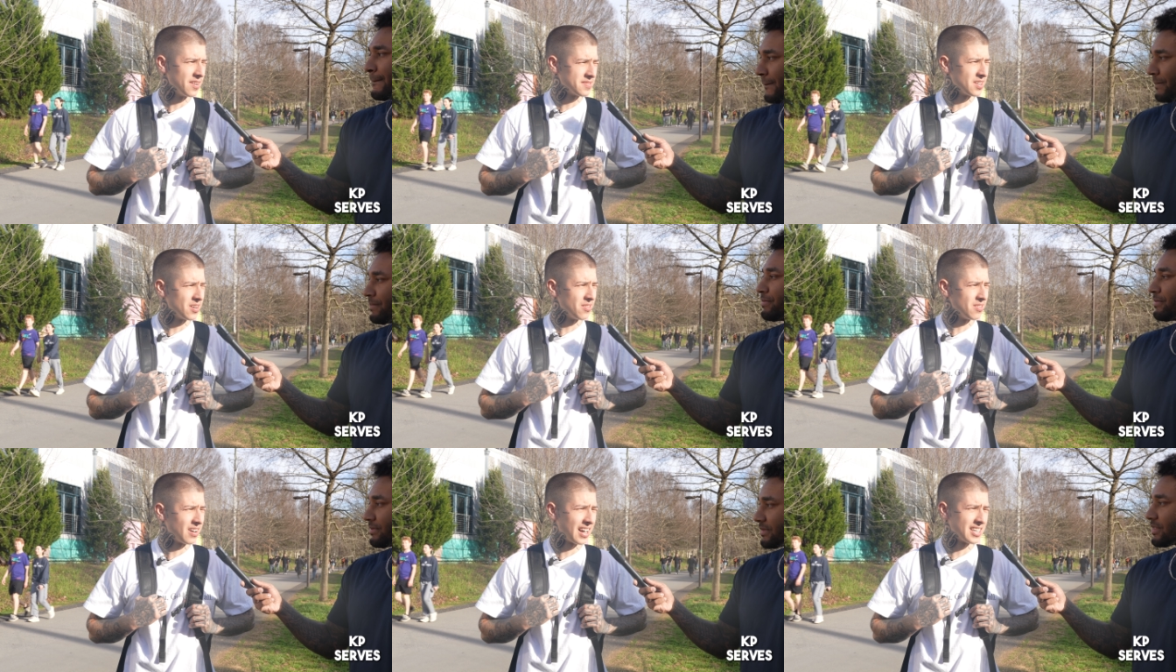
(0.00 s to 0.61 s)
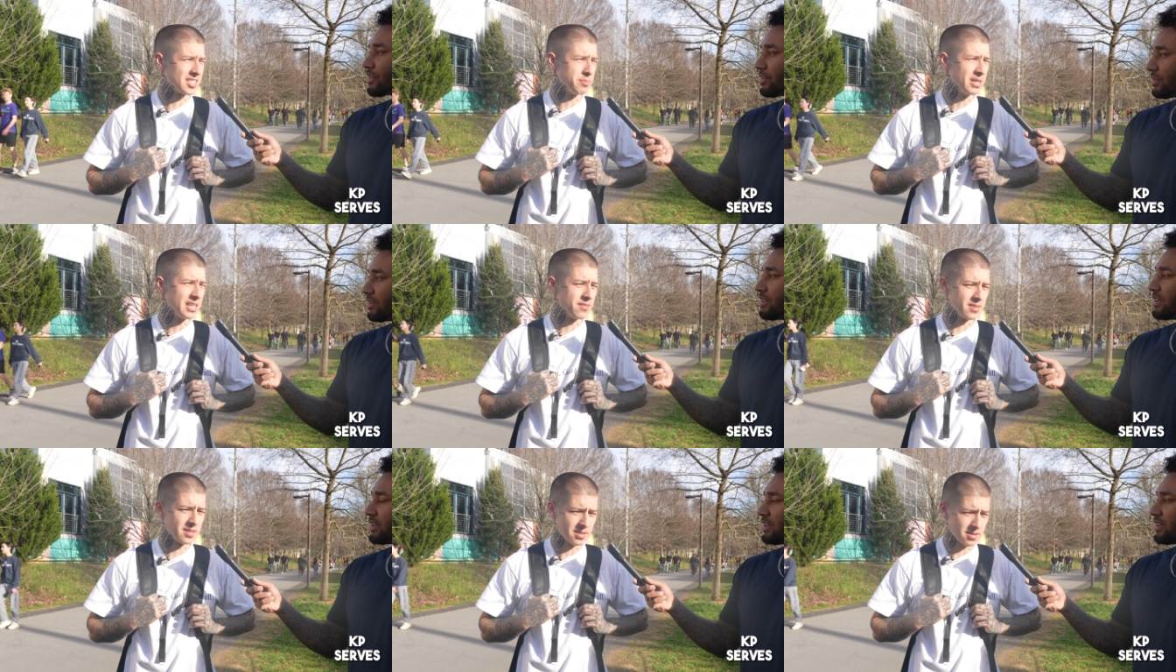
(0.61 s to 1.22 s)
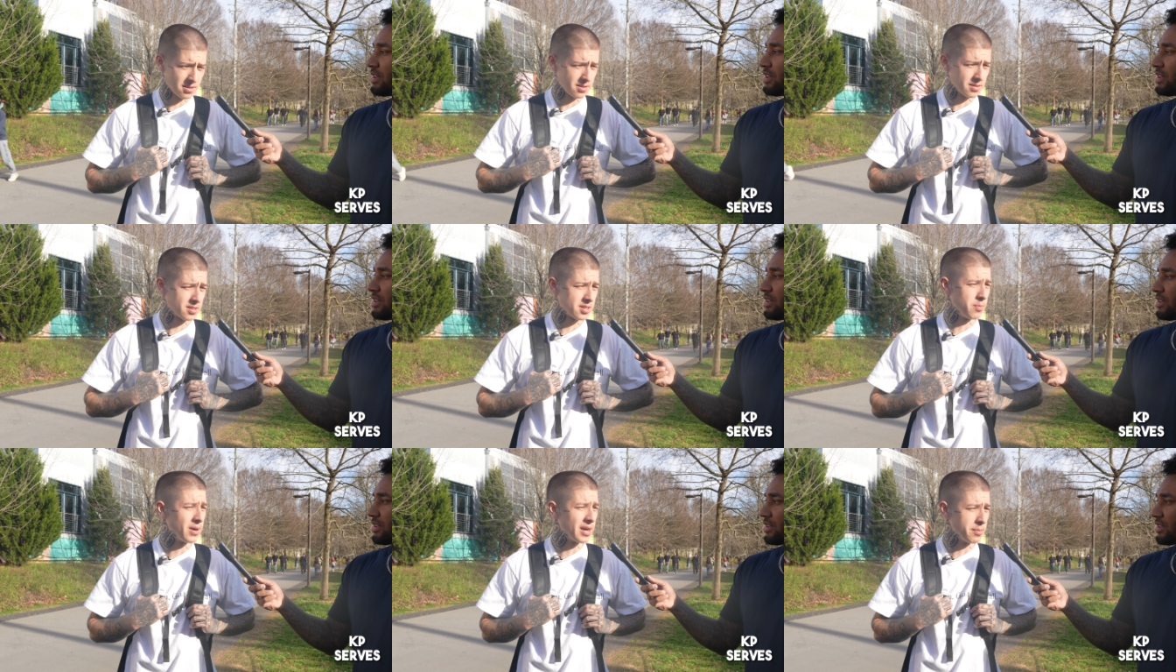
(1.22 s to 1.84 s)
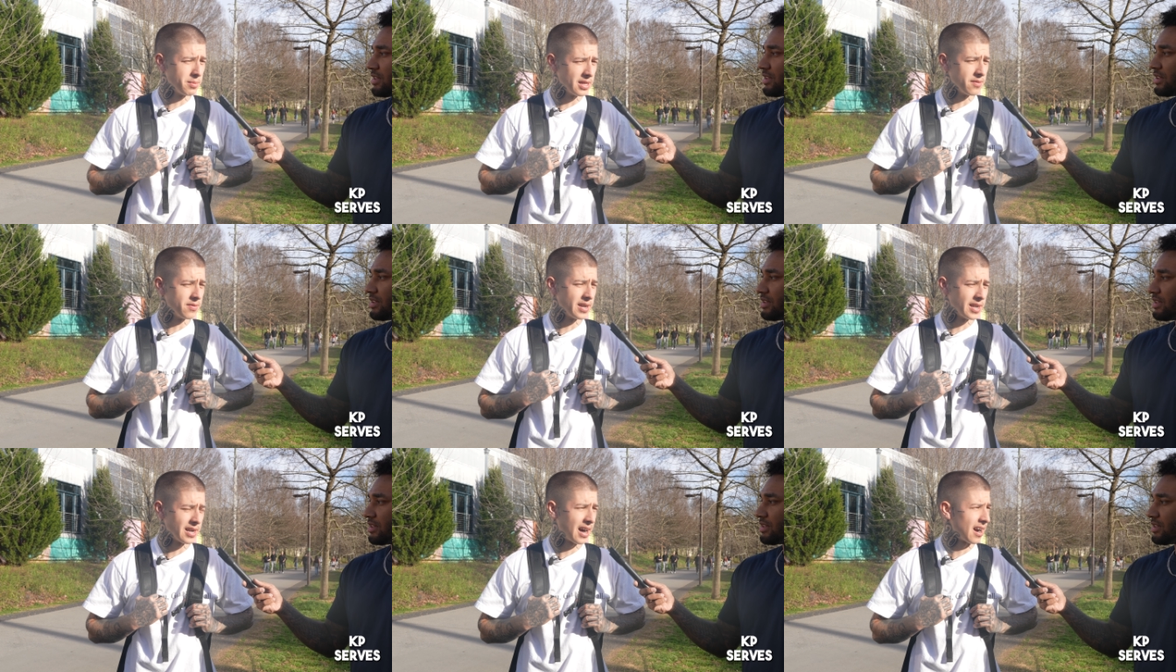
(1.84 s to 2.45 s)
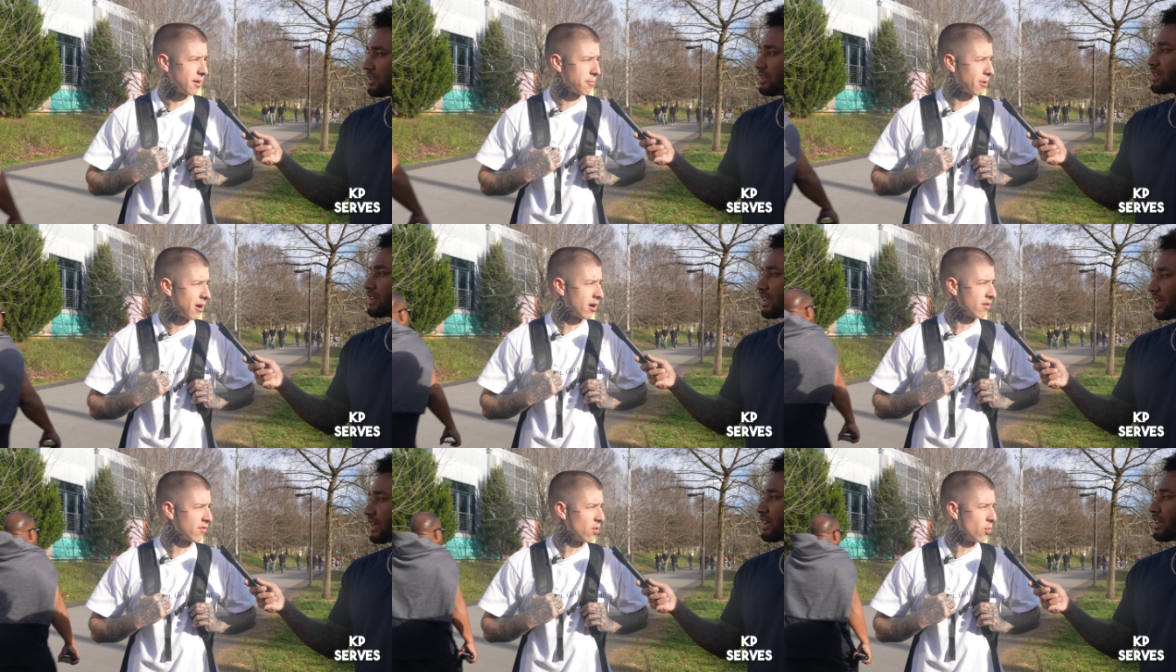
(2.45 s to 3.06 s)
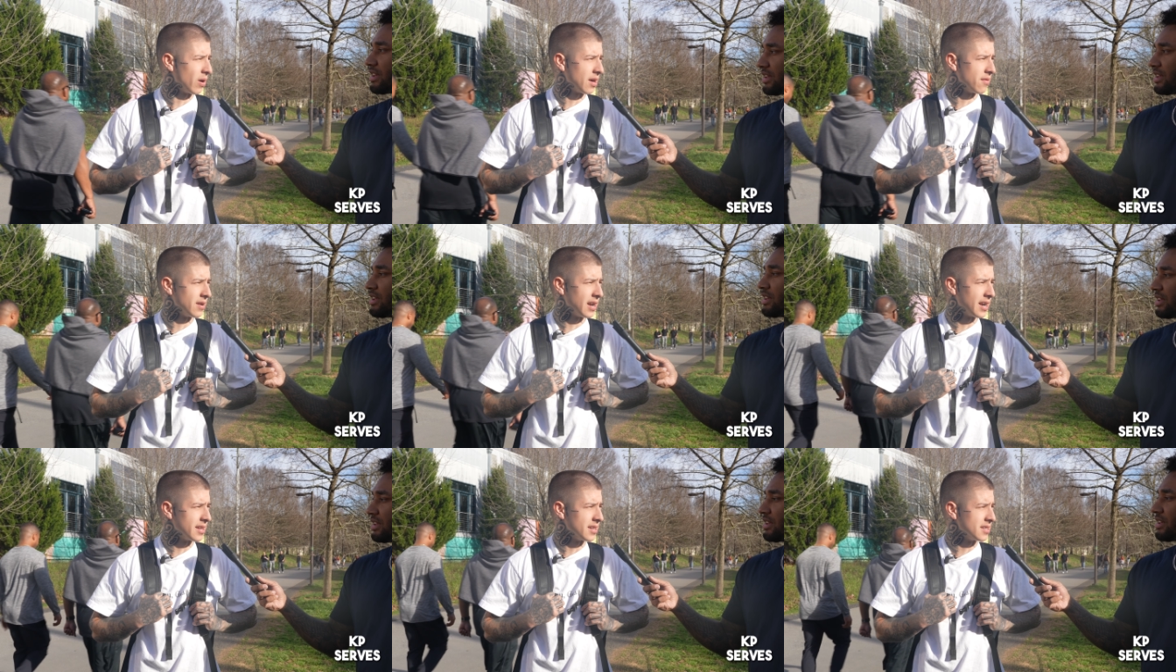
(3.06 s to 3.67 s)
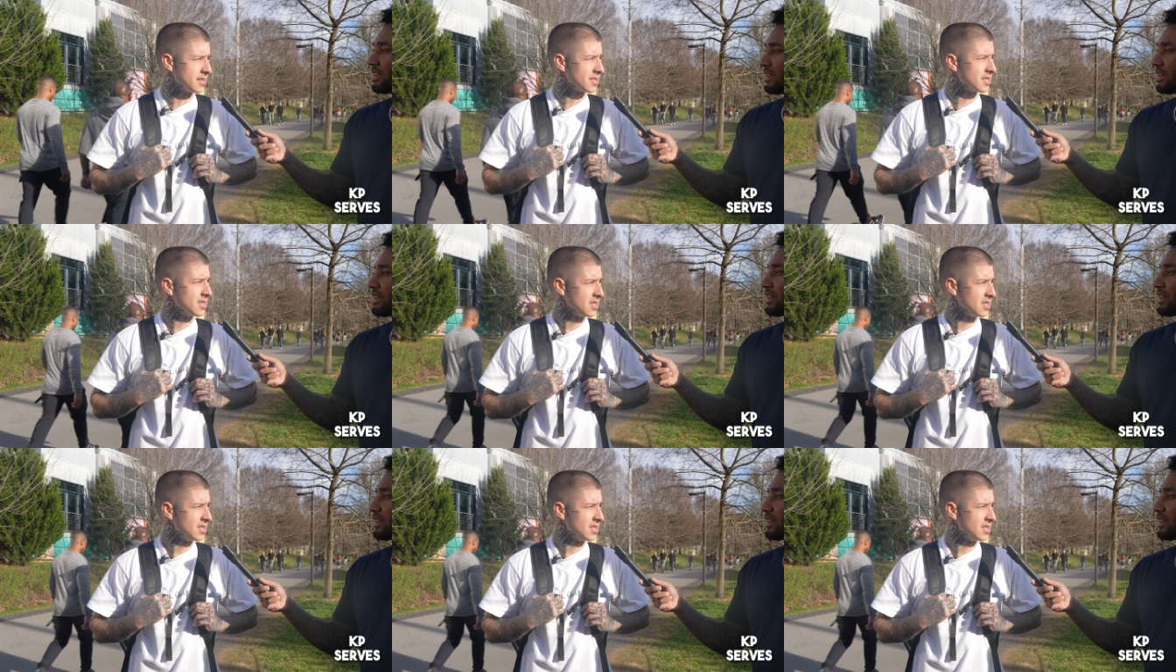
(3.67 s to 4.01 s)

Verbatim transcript: So I just believe in somebody believing in a higher power for whatever that is.